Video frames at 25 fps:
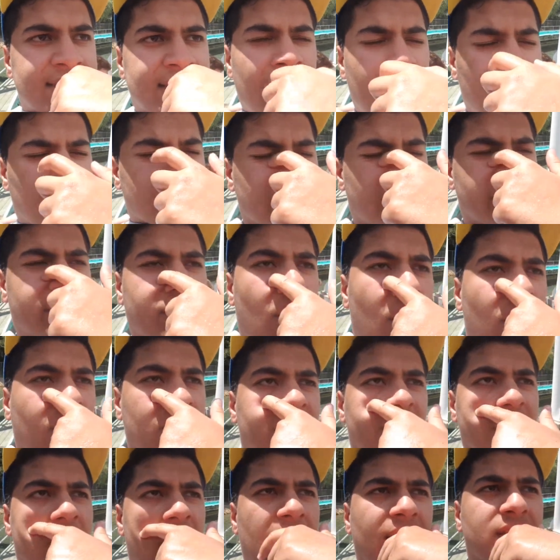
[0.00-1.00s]
I was gonna talk
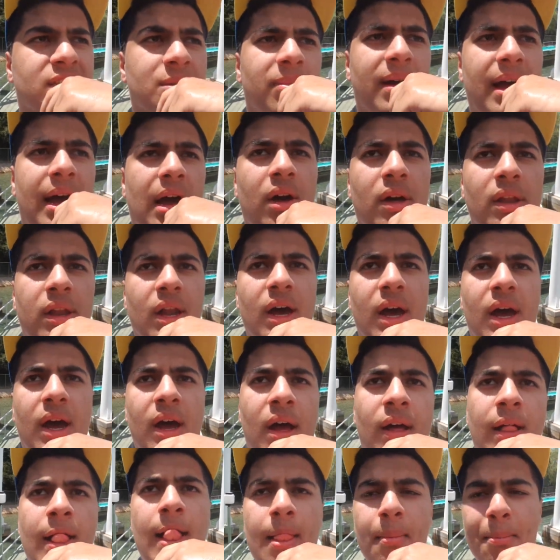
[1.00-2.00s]
to you guys about
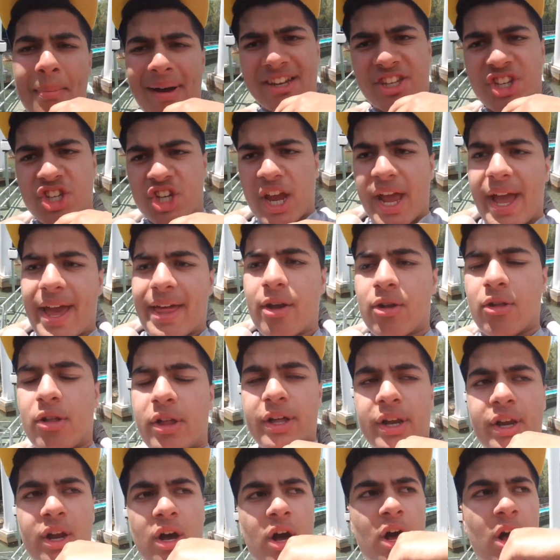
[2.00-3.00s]
my channel
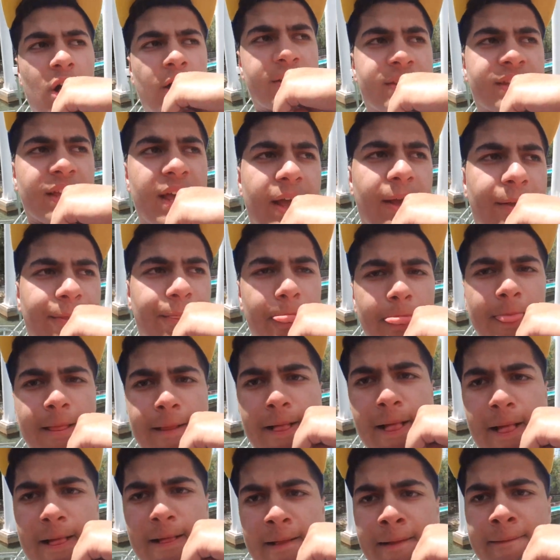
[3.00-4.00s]
and all. It's like,
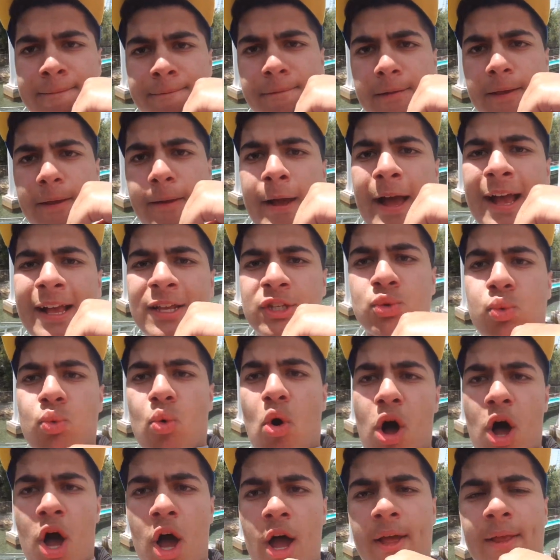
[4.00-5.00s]
do you guys
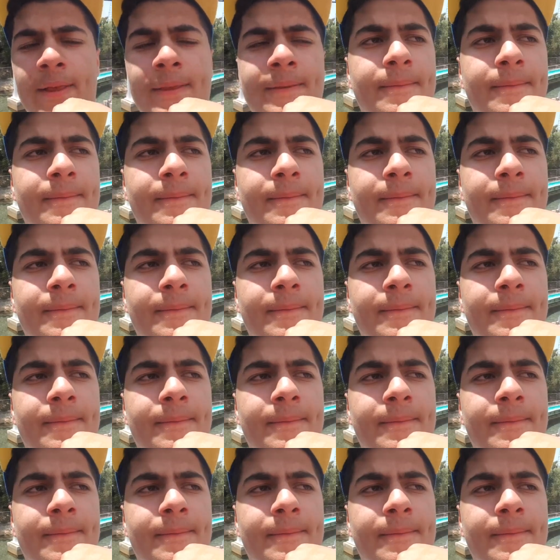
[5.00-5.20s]
want?